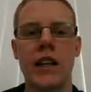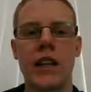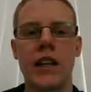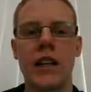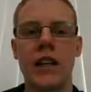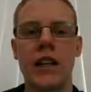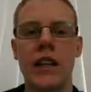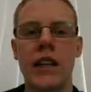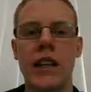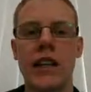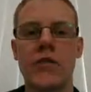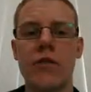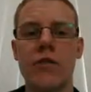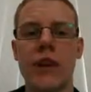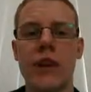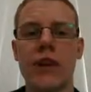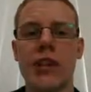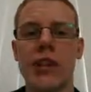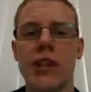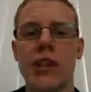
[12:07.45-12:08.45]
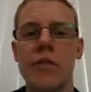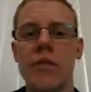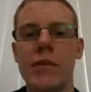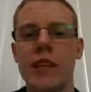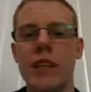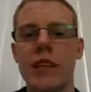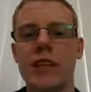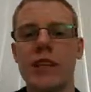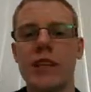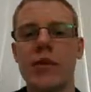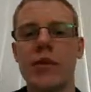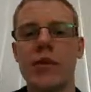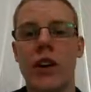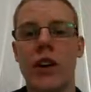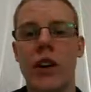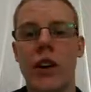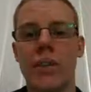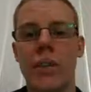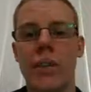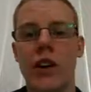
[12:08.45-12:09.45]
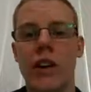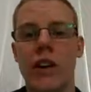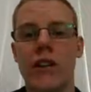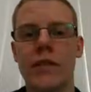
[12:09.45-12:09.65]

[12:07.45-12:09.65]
The second regime is dynamic.